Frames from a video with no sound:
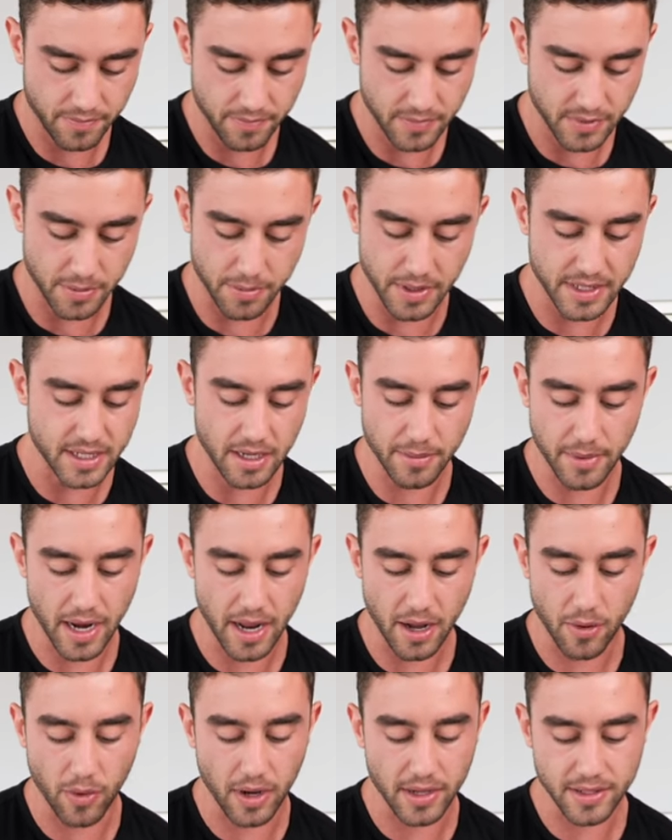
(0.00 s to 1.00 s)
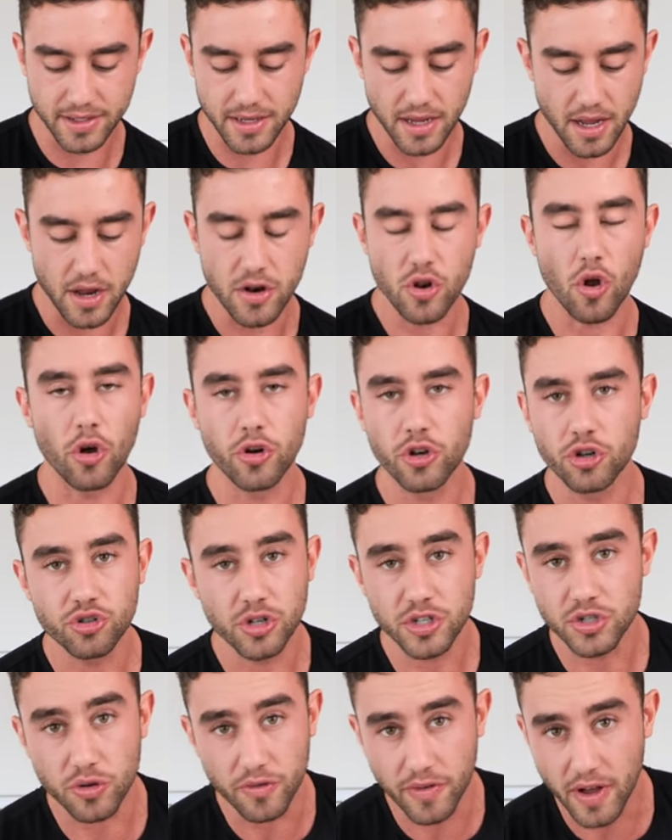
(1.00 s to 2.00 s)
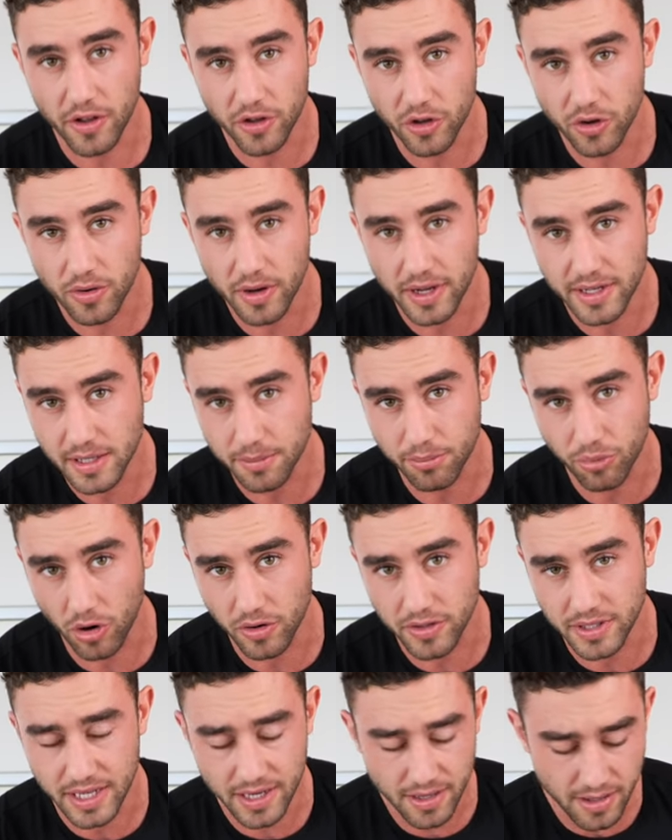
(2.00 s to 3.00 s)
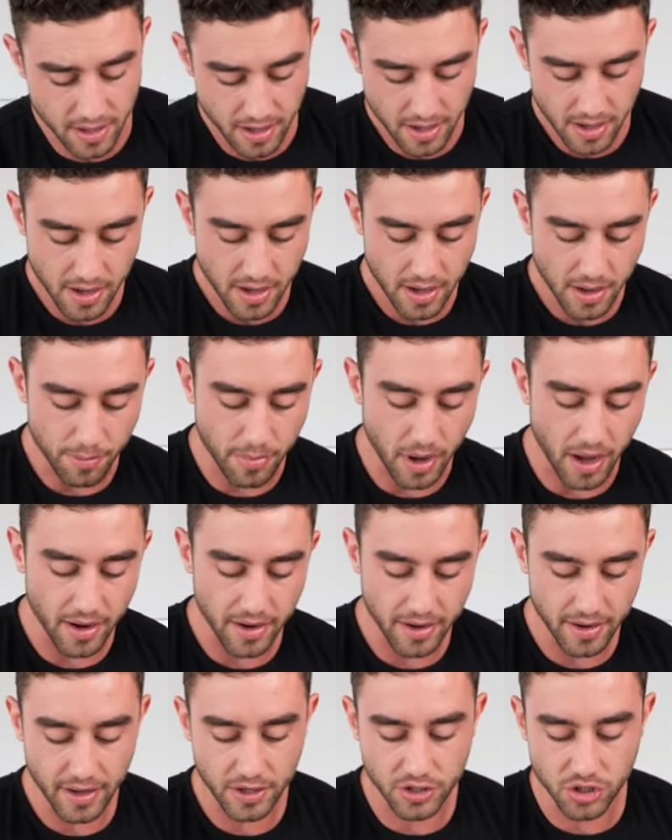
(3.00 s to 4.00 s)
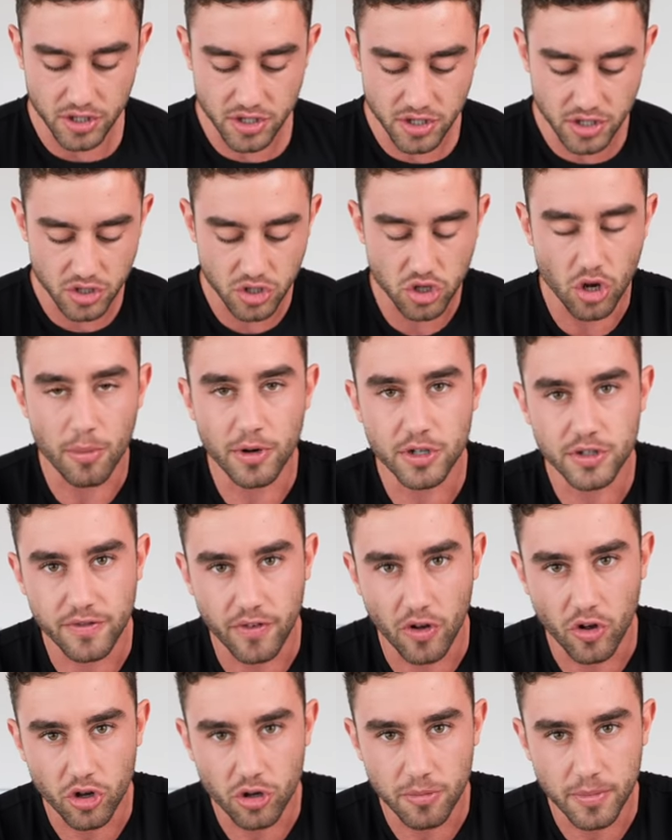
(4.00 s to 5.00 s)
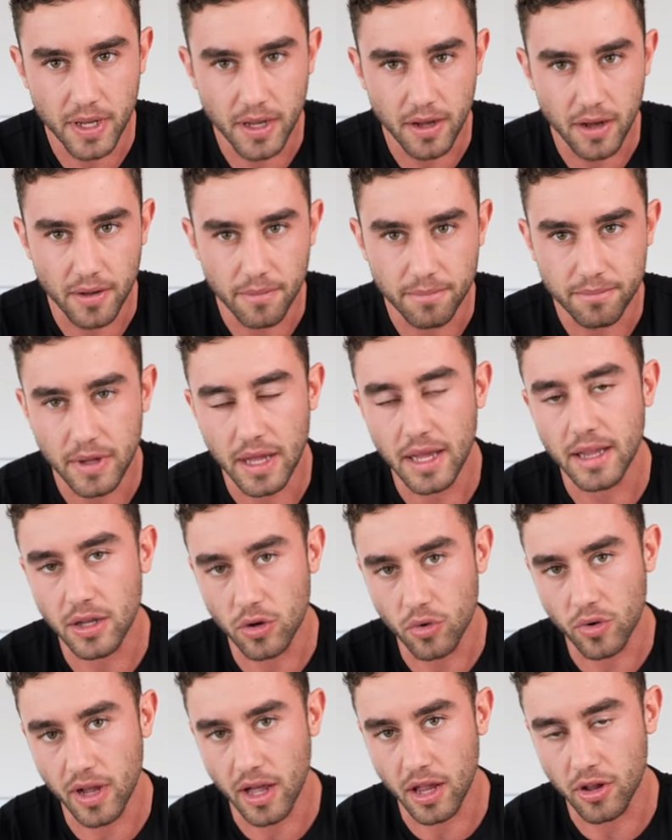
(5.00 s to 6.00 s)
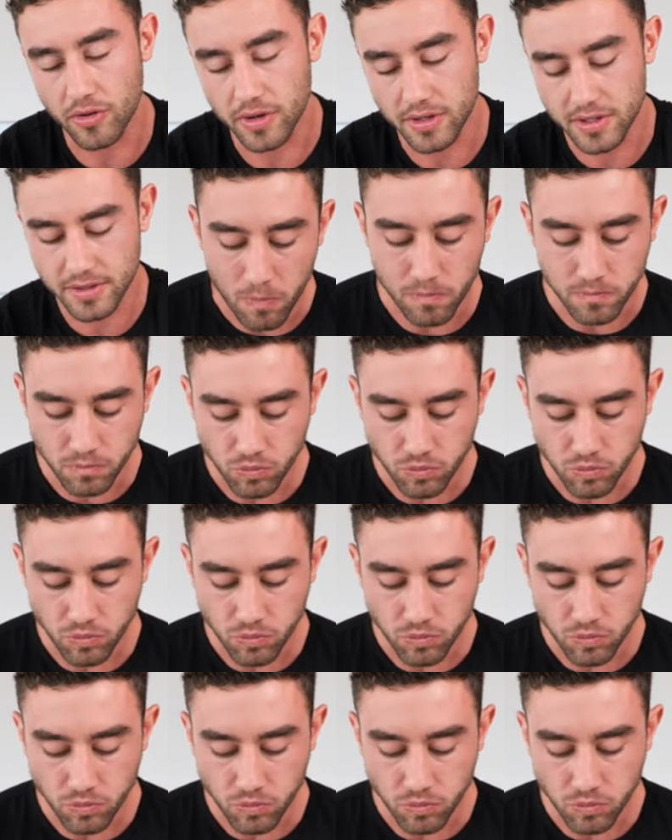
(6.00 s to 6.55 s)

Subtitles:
It's the best thing about egg whites. No nutritional value except protein, but just so much volume here and little calories.